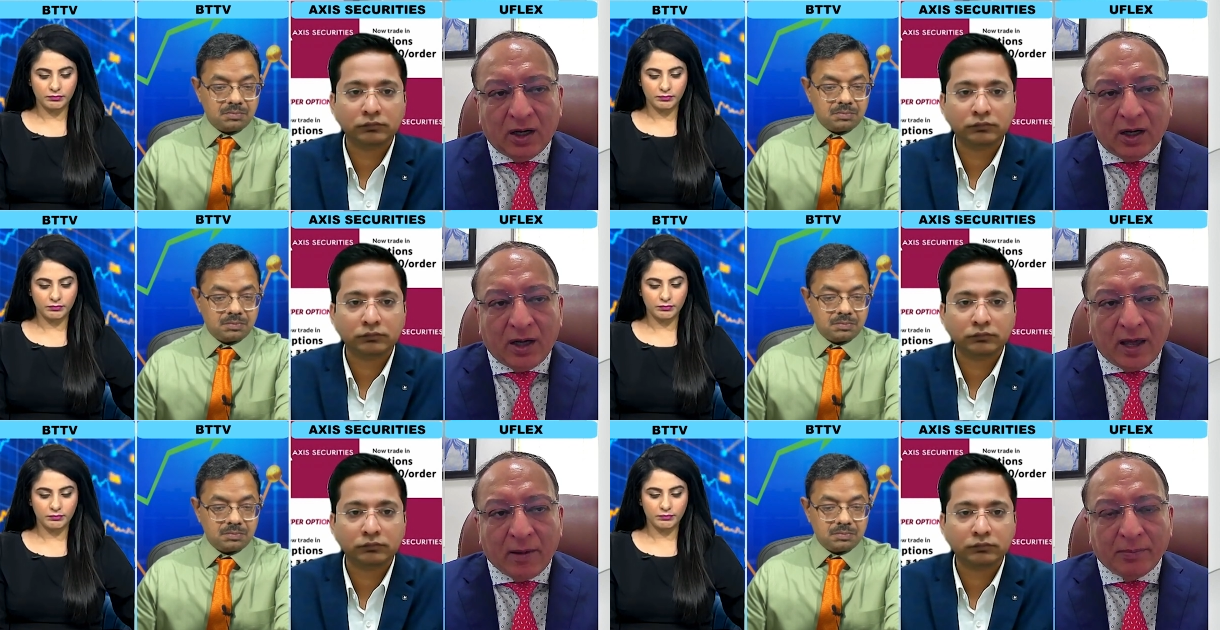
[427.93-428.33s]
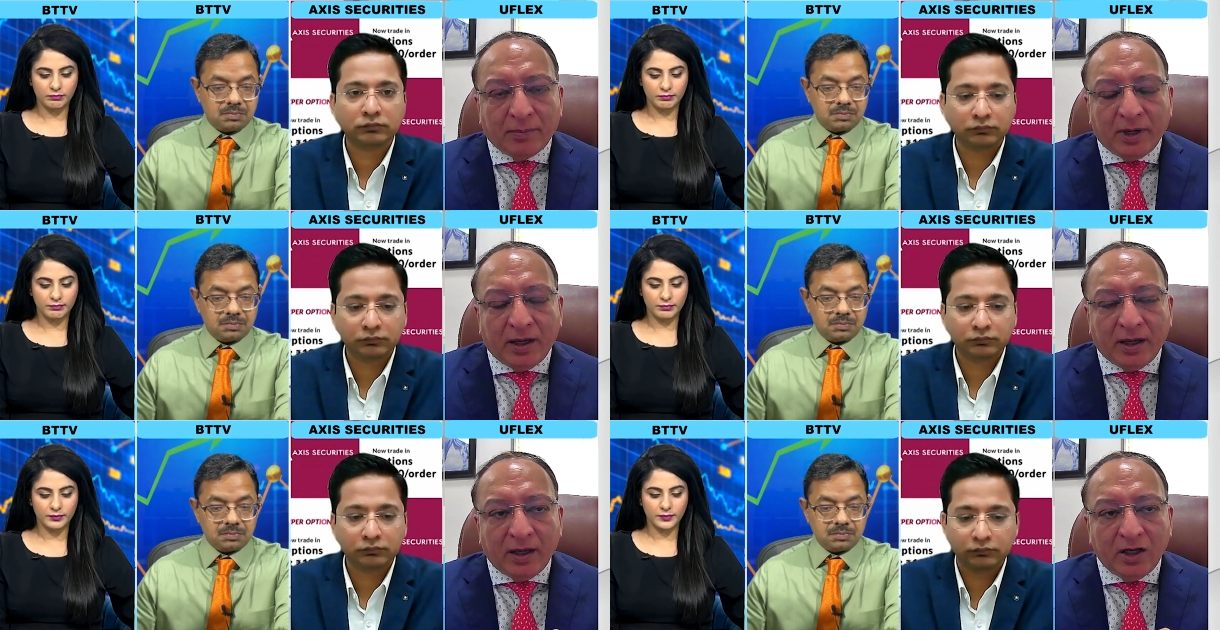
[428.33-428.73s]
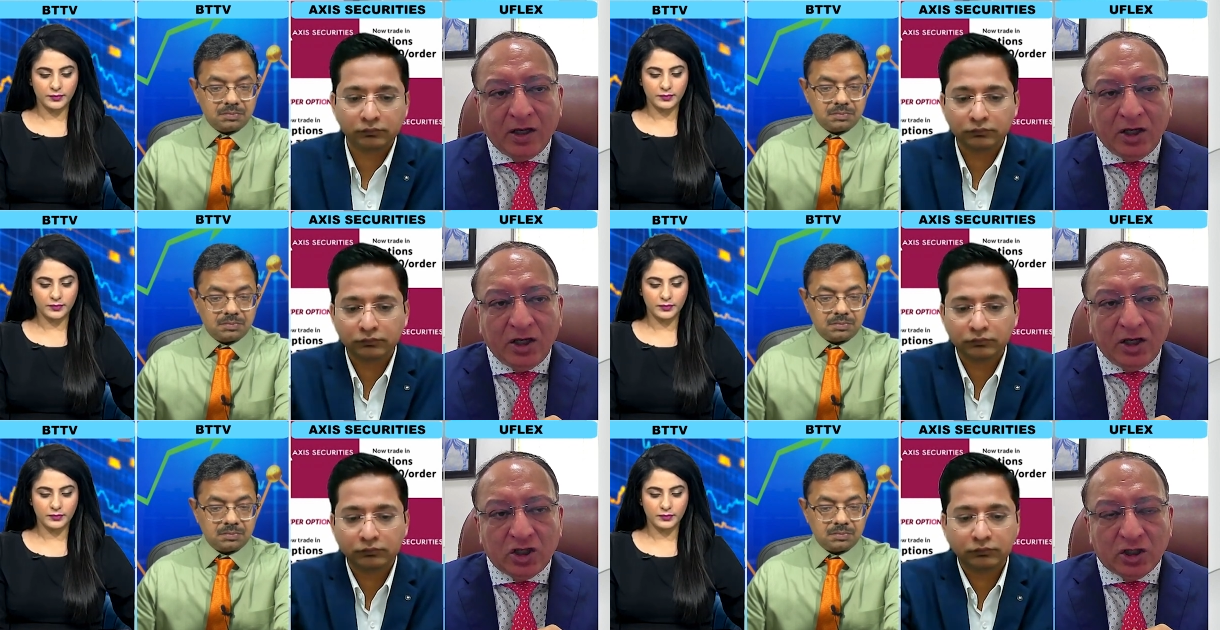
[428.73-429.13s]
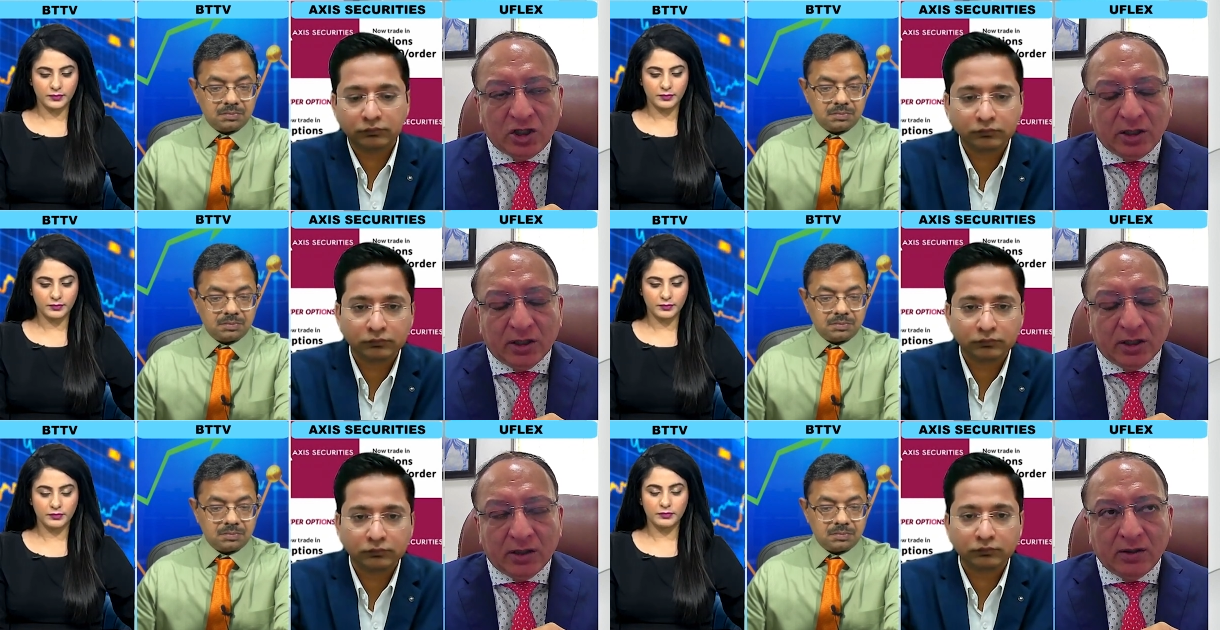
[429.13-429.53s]
Speaker 1: uh, happening
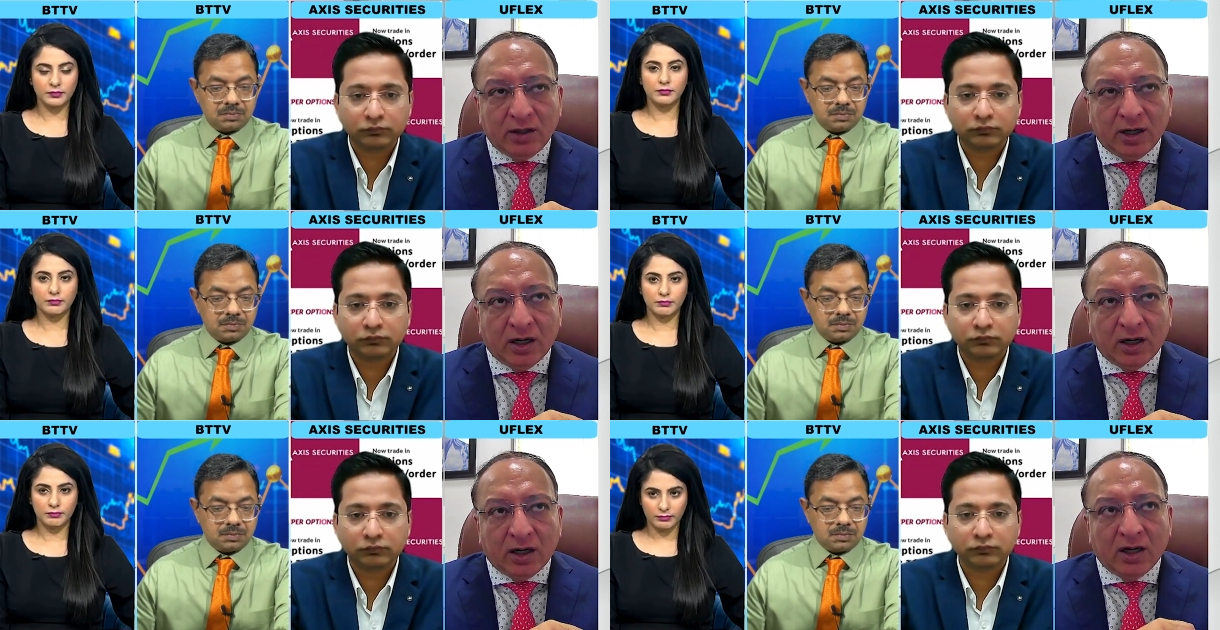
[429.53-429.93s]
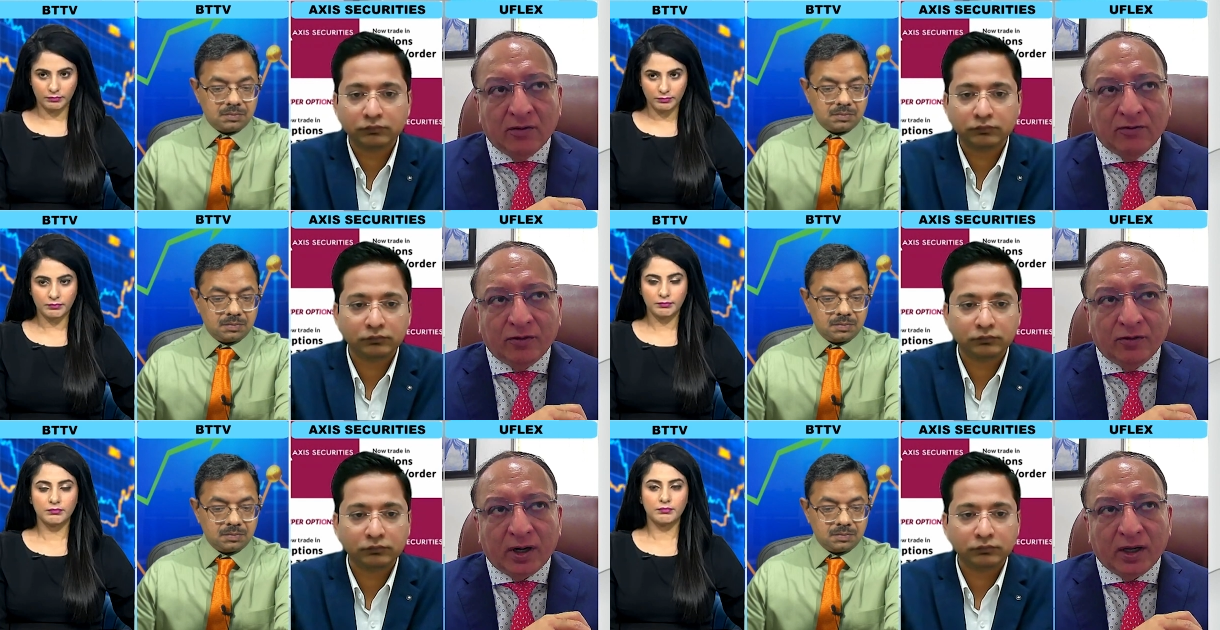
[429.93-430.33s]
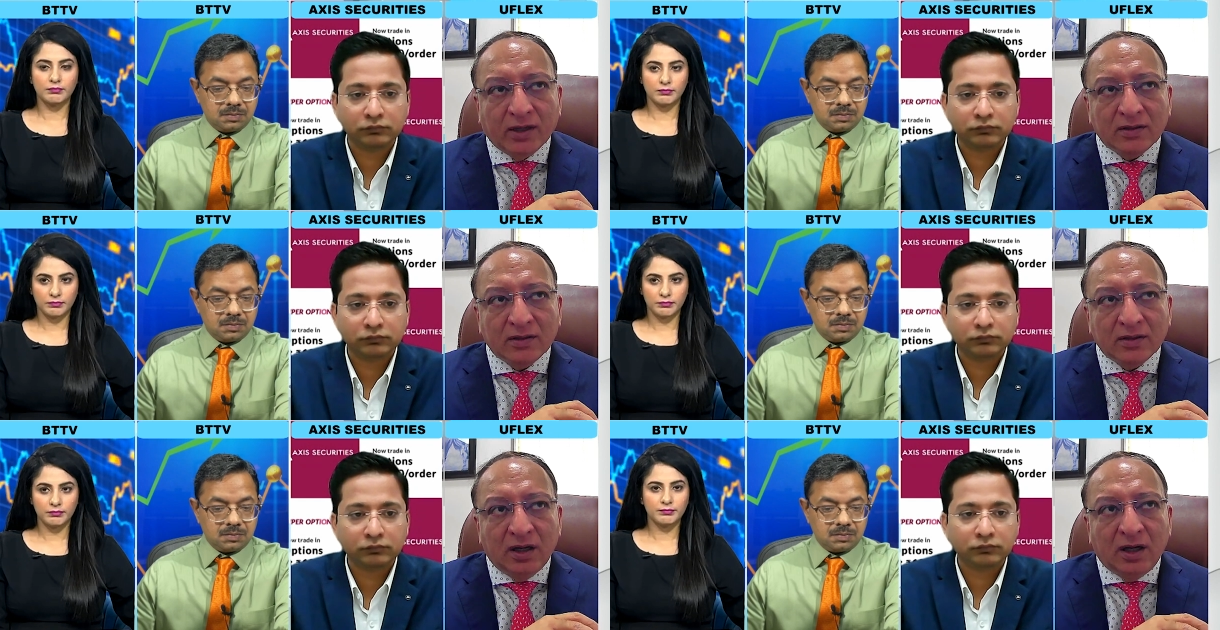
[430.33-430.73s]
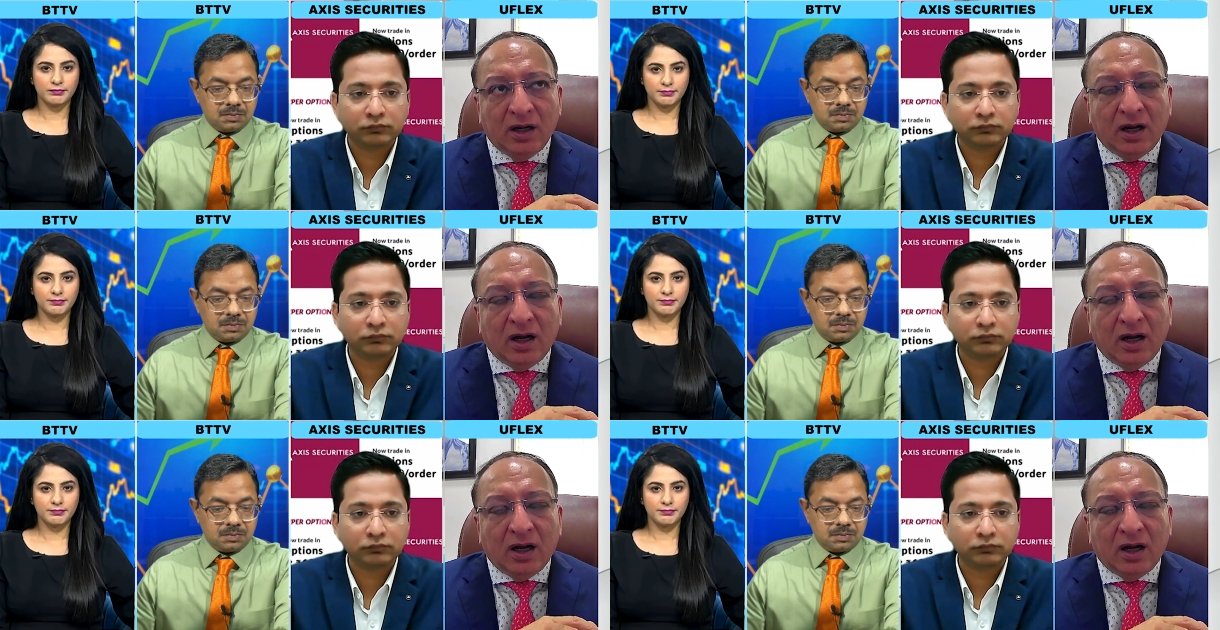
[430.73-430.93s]
each year uh, for us.